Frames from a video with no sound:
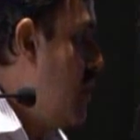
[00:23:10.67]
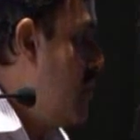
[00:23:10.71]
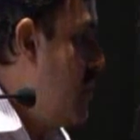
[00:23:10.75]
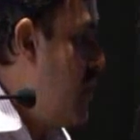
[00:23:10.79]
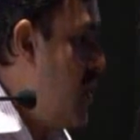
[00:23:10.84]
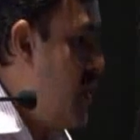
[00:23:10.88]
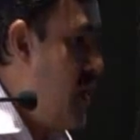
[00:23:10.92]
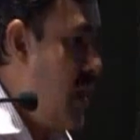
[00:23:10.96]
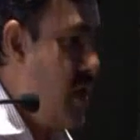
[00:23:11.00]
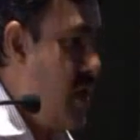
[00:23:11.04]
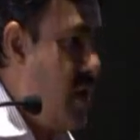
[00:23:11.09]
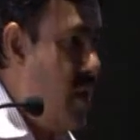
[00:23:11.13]

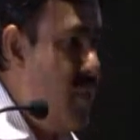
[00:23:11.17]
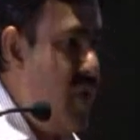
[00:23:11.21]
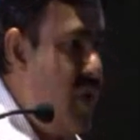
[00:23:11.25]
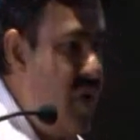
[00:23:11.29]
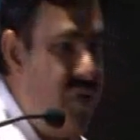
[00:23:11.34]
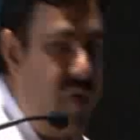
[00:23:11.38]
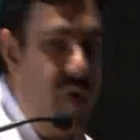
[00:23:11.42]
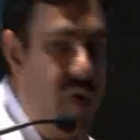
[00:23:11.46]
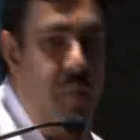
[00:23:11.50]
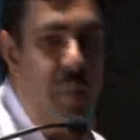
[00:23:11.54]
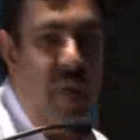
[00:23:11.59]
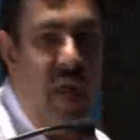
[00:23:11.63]
they take up
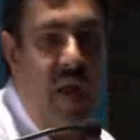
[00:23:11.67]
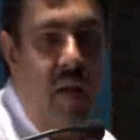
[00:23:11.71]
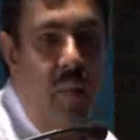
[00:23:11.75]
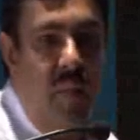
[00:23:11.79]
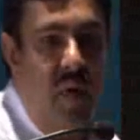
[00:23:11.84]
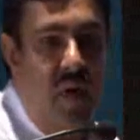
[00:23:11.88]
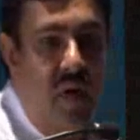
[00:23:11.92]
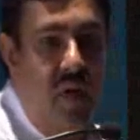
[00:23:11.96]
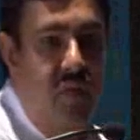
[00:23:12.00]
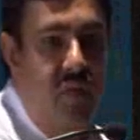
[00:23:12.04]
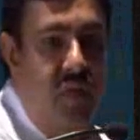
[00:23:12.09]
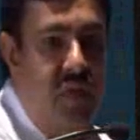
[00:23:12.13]
different
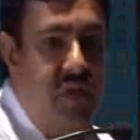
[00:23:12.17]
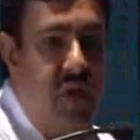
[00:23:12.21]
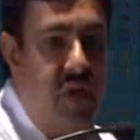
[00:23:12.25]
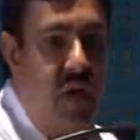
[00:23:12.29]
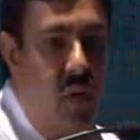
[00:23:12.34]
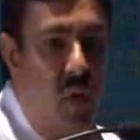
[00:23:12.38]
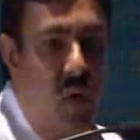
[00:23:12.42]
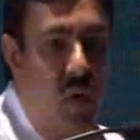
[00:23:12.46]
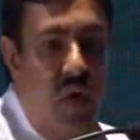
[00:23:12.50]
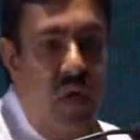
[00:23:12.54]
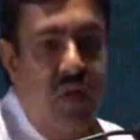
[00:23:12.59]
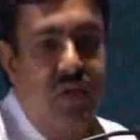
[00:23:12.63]
parameters which
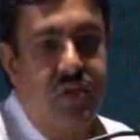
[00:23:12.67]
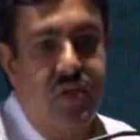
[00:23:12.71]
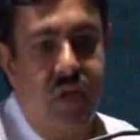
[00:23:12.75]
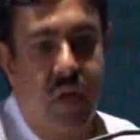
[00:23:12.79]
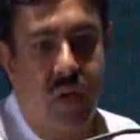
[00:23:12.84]
are not in